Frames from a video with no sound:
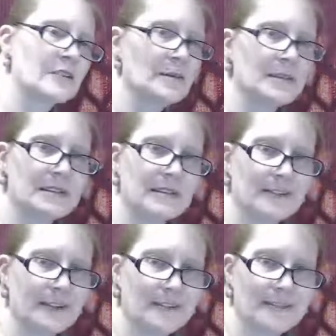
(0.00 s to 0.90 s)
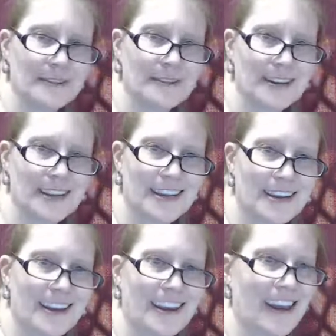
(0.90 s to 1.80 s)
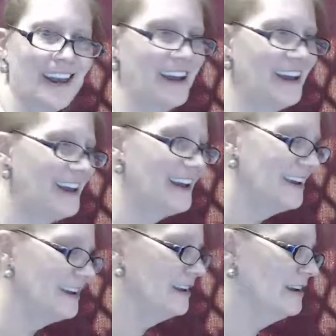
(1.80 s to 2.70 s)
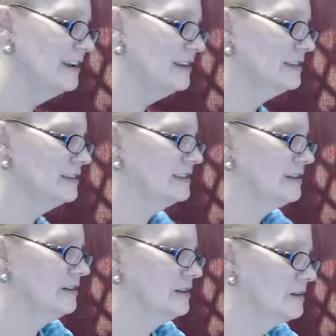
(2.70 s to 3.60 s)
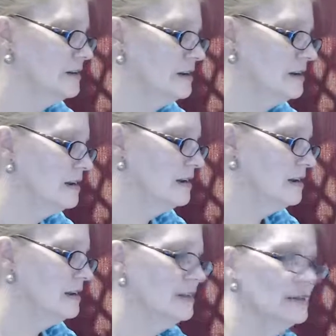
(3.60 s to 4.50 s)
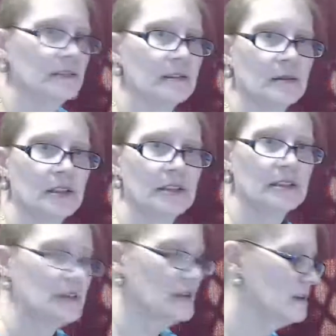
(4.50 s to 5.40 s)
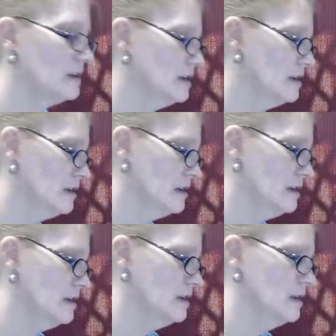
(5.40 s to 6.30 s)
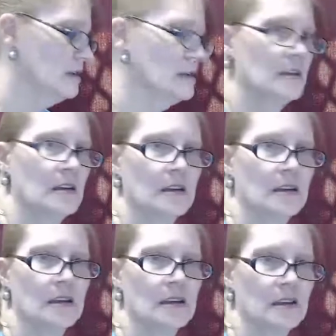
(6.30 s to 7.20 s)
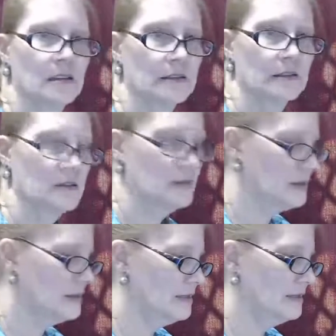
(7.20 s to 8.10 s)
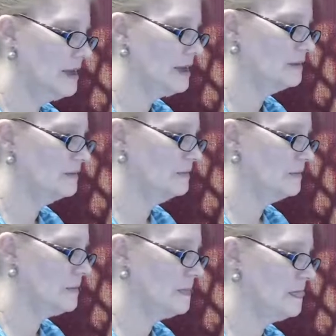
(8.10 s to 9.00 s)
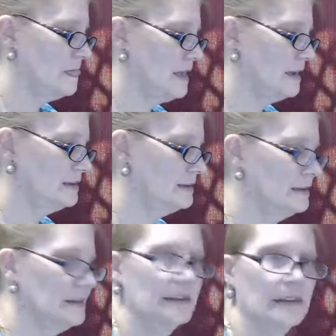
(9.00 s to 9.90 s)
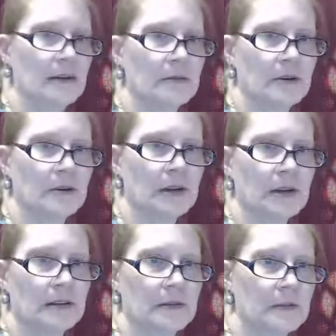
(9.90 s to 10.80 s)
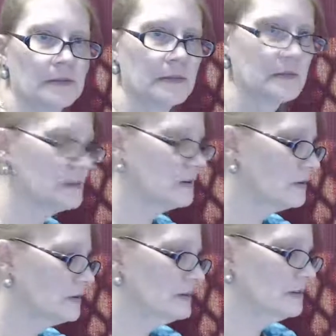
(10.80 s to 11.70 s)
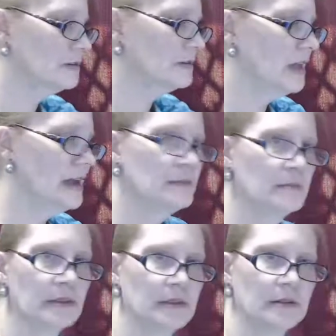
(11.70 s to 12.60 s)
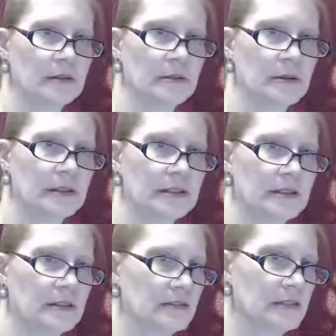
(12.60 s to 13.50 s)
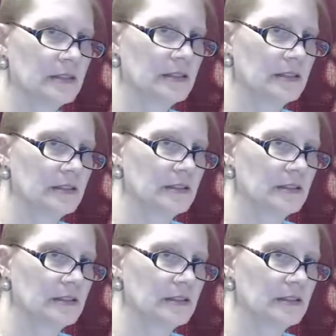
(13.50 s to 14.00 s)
dropping stuff on the floor again. So some of these, let's go like that, and I can sit like that real quick. So these are light blue with silver,